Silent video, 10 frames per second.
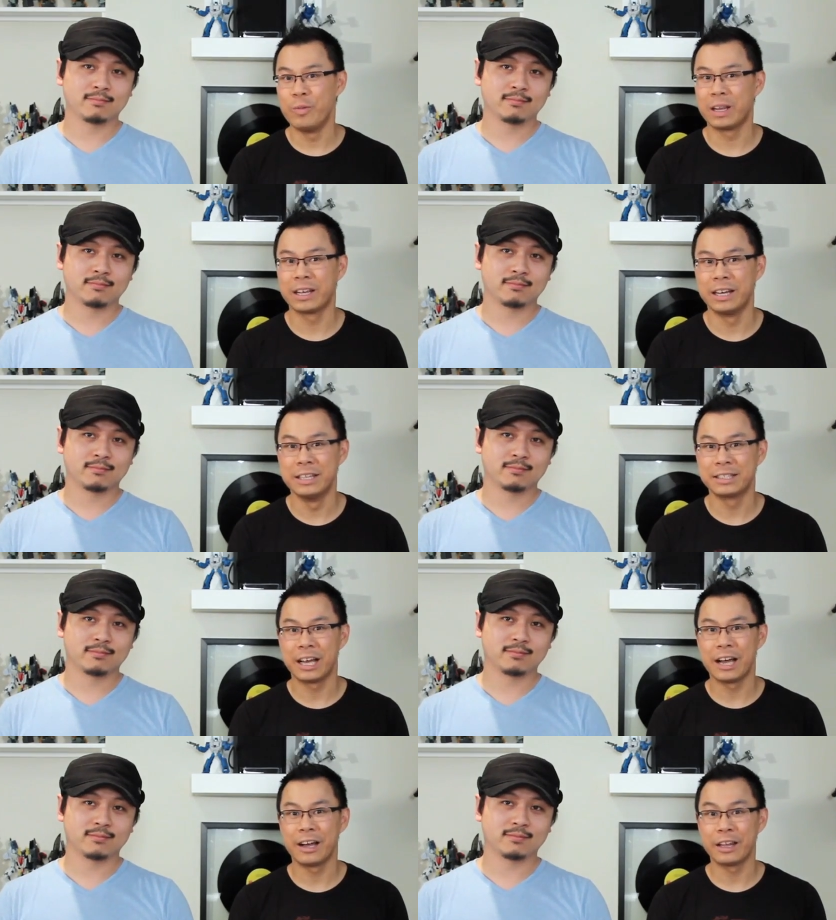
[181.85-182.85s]
Speaker 1: because
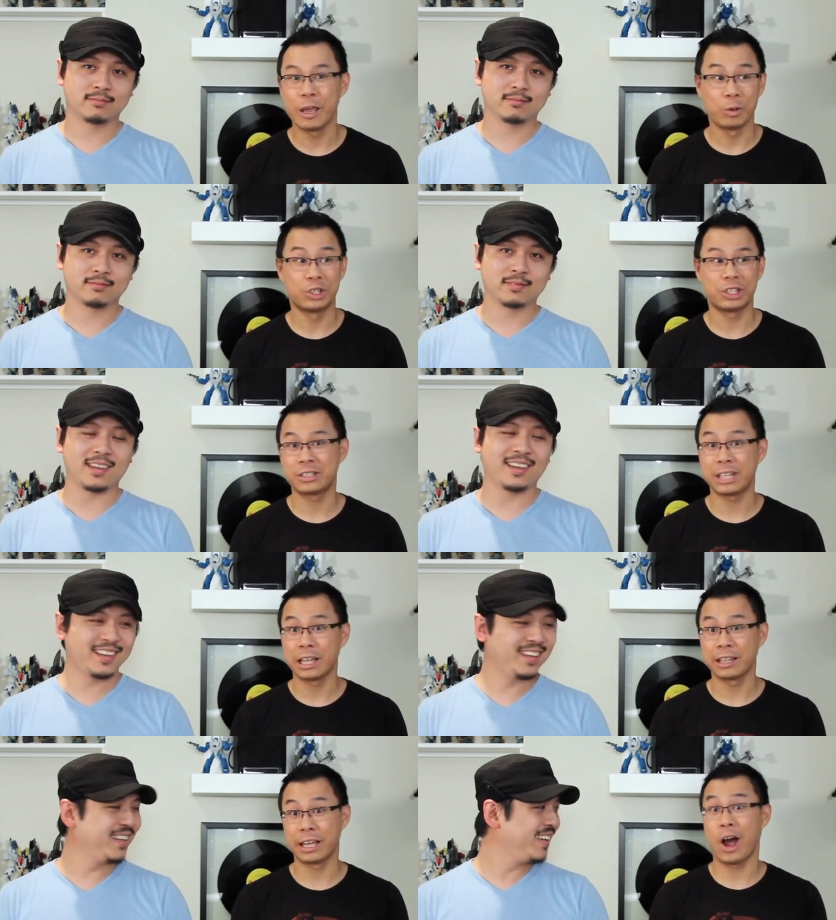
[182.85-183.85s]
uh, it was just
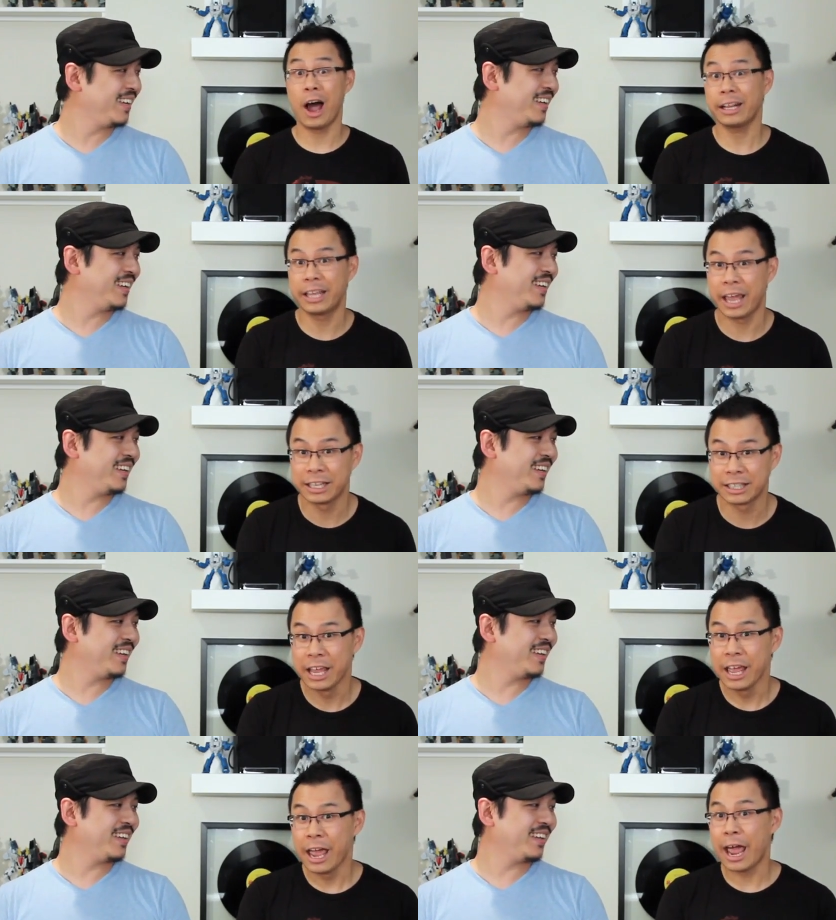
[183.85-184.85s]
selling like hotcakes.
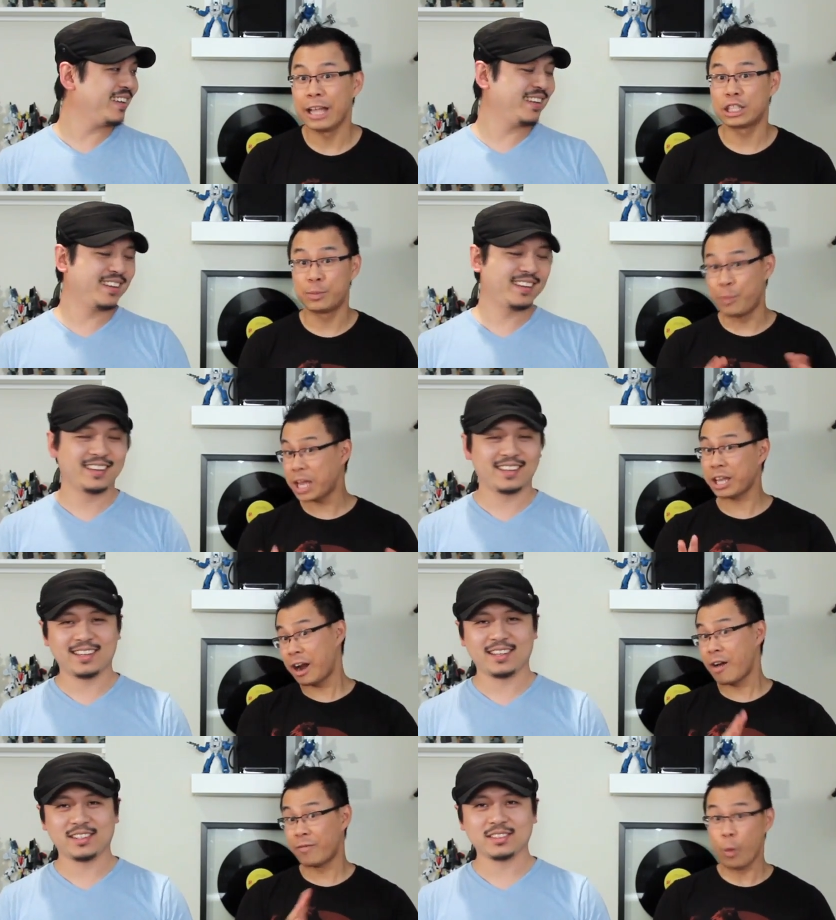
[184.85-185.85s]
And
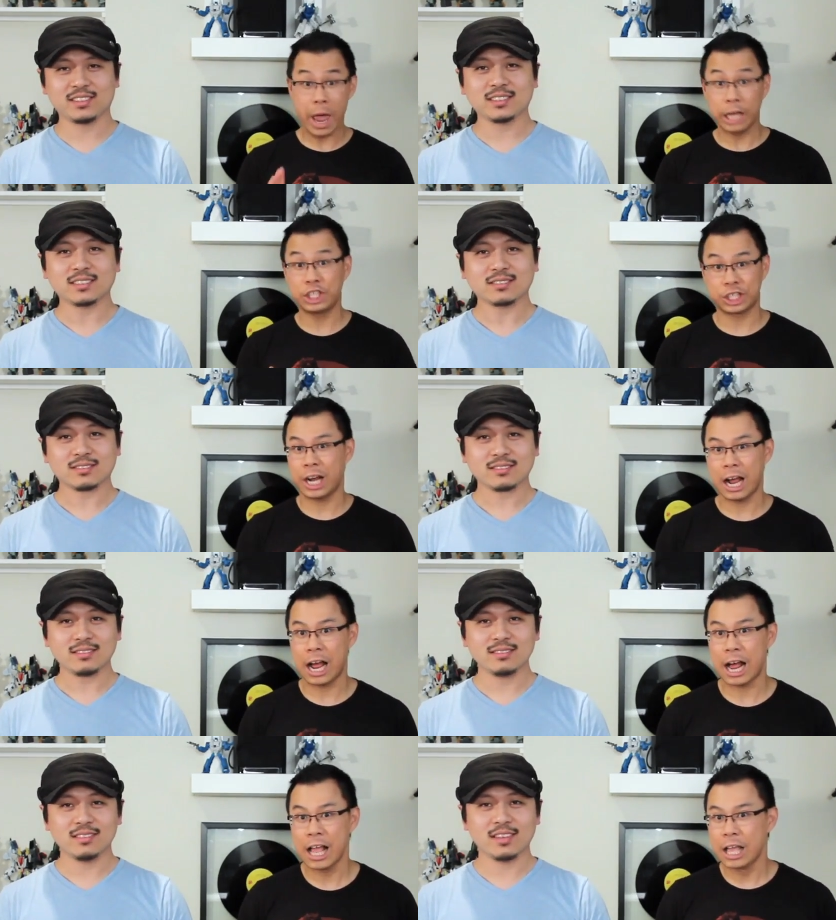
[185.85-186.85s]
speaking of which,
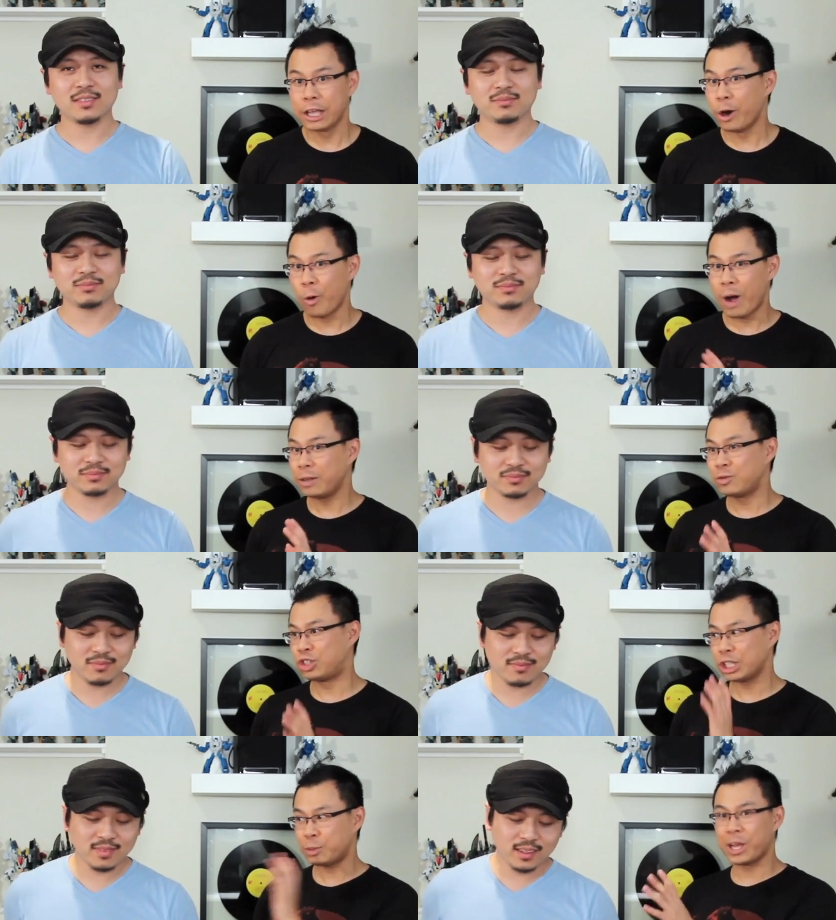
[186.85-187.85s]
uh, you know
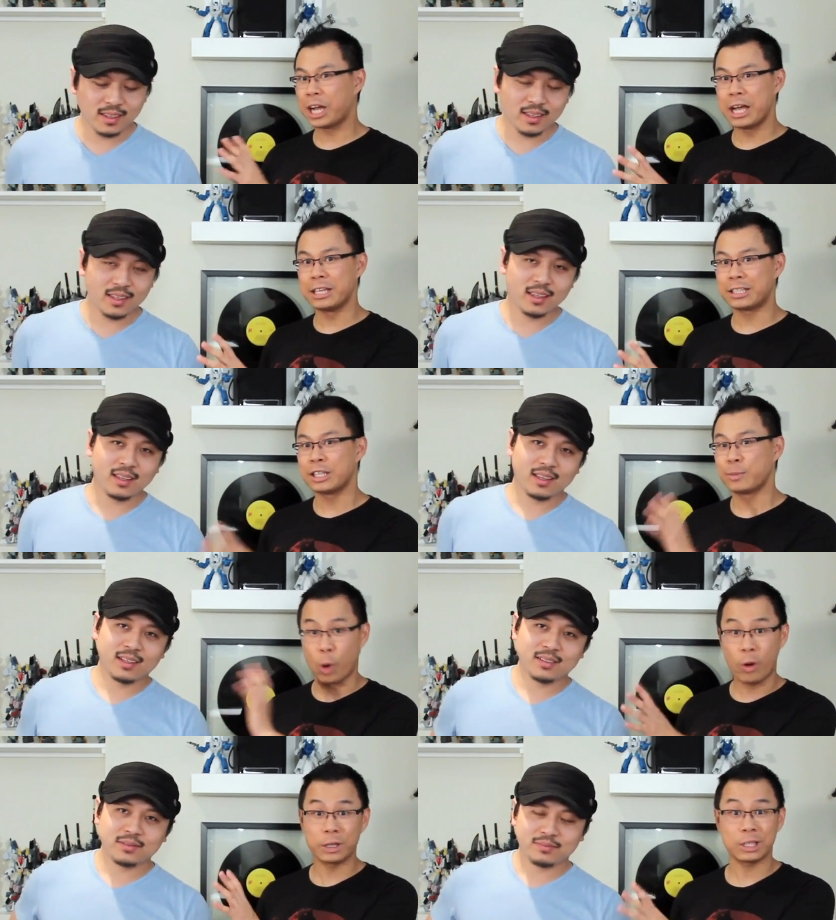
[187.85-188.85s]
what? Just because
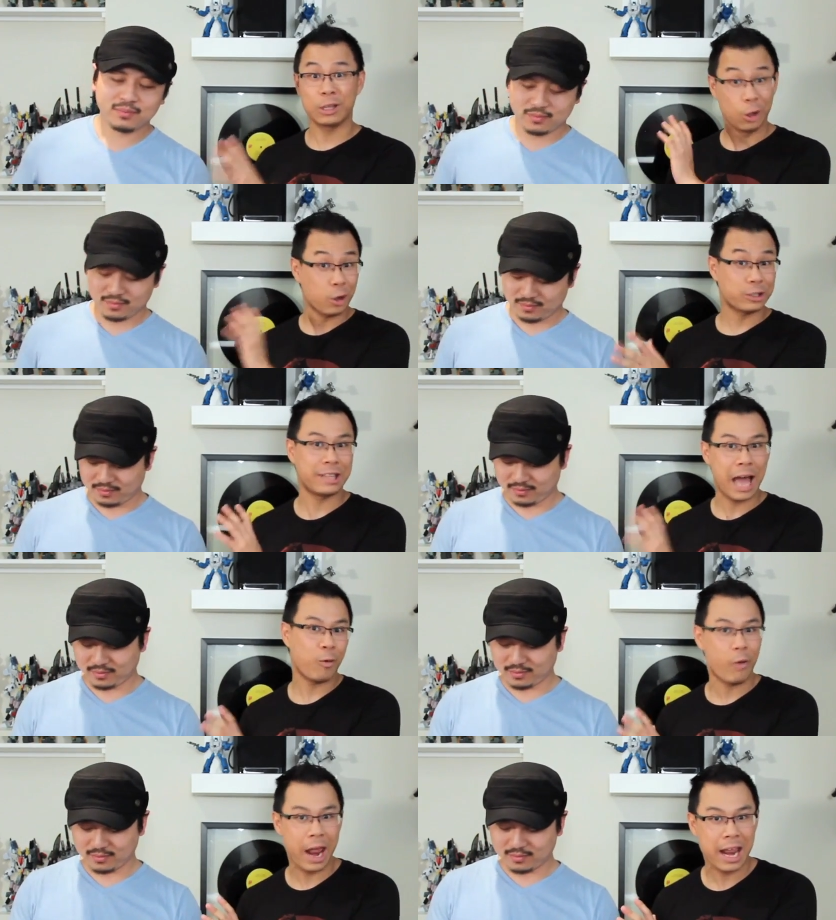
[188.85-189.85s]
Boris looks
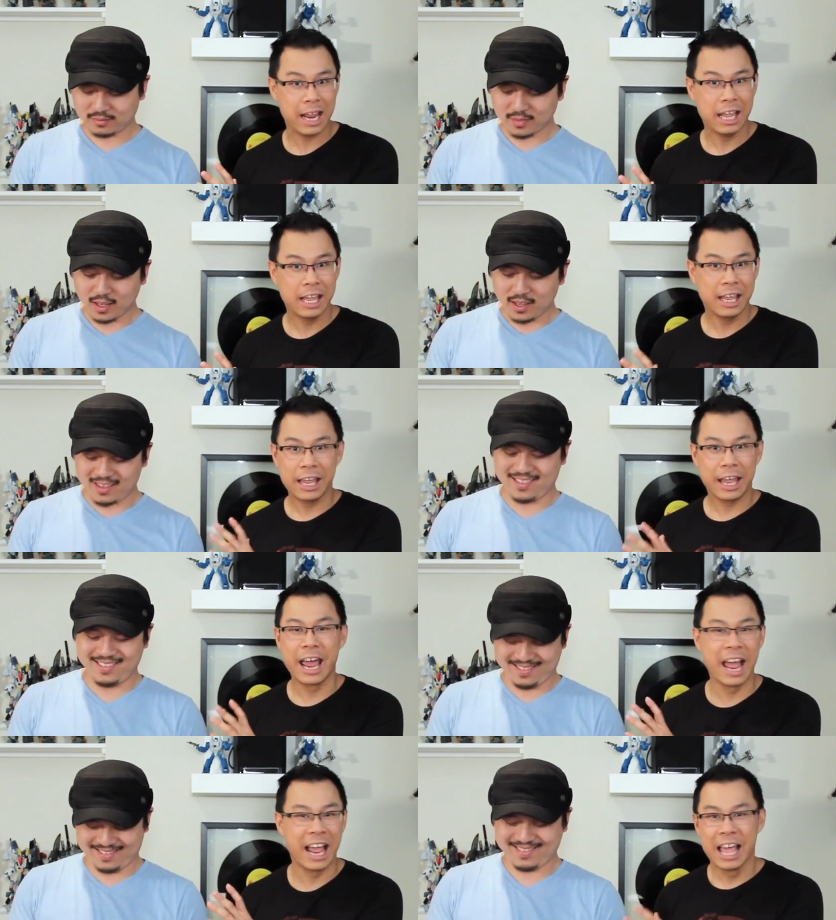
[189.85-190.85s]
that way,
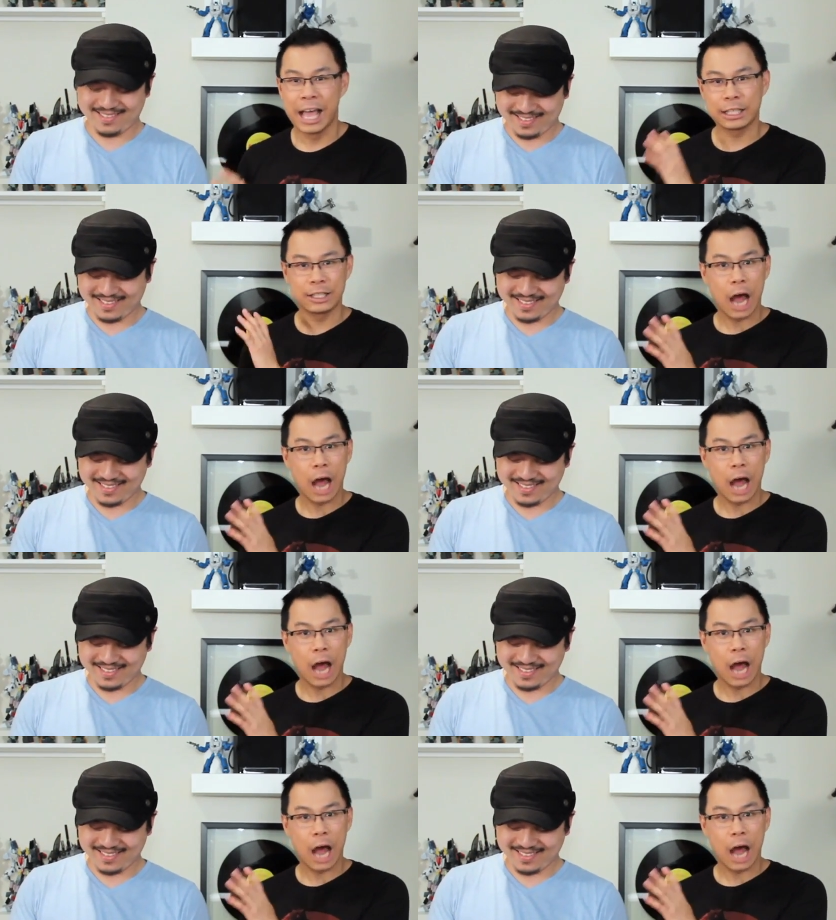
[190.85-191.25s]
it's